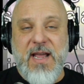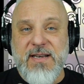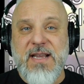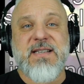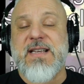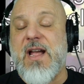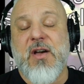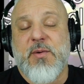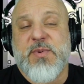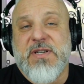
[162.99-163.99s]
And yes, I
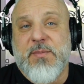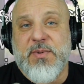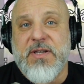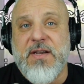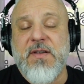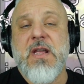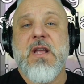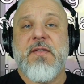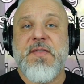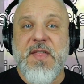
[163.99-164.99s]
100% believe
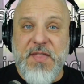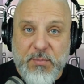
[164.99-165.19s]
that